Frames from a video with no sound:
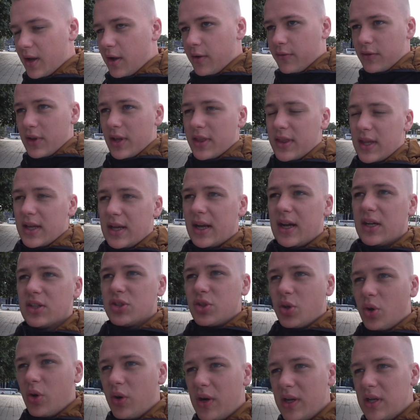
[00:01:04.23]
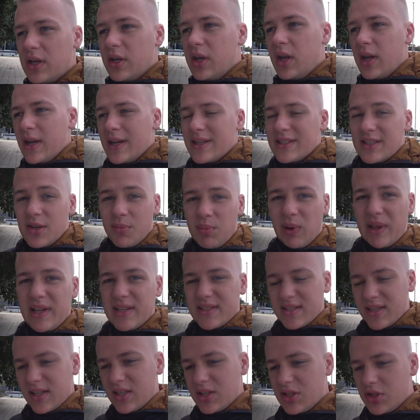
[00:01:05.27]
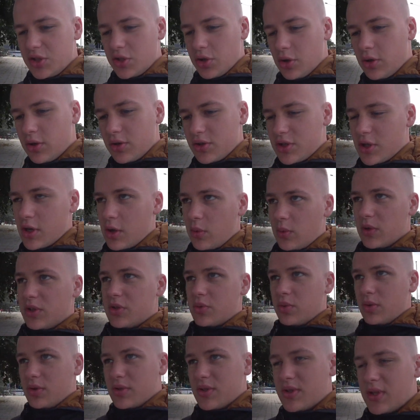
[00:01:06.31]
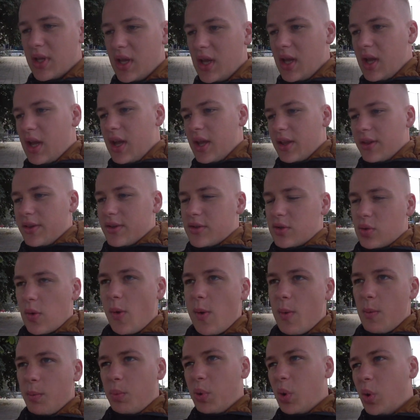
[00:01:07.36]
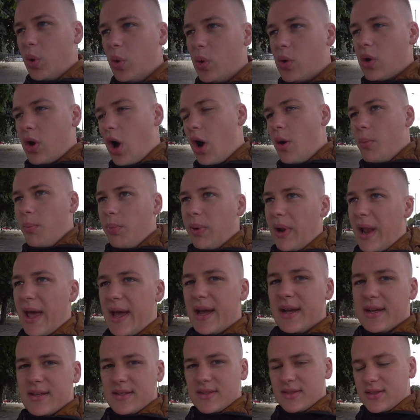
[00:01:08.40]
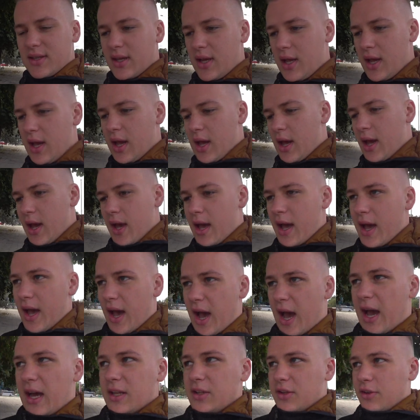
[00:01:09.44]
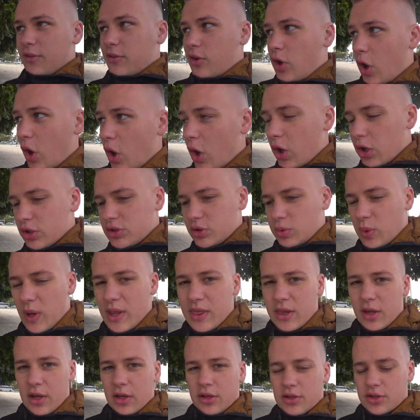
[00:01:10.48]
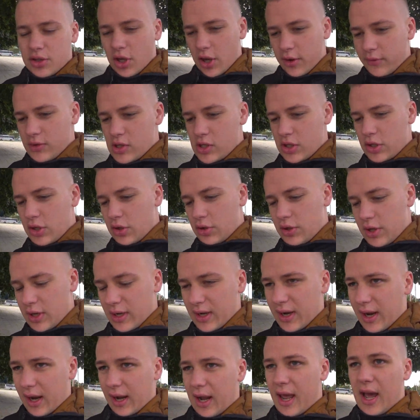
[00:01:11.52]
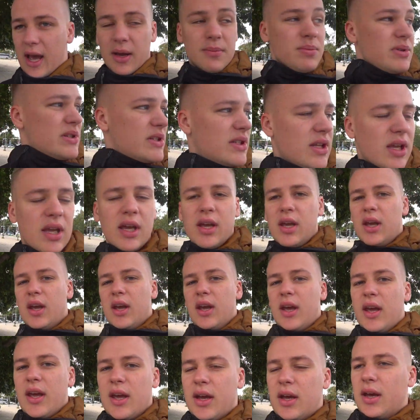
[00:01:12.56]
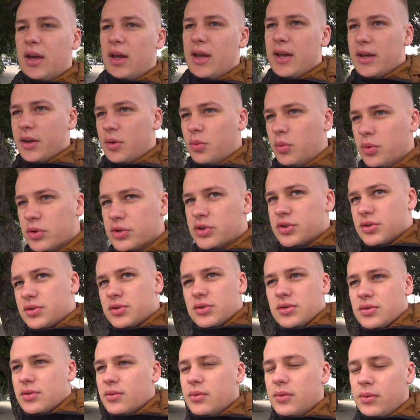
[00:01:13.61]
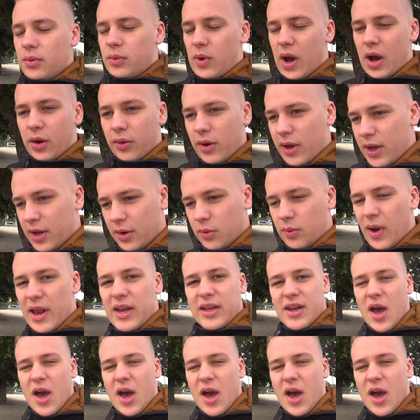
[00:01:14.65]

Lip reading: of the thing I saw in Tbilisi in Georgia, which was the swimming pool complex. And of course when the Soviet Union collapsed, it went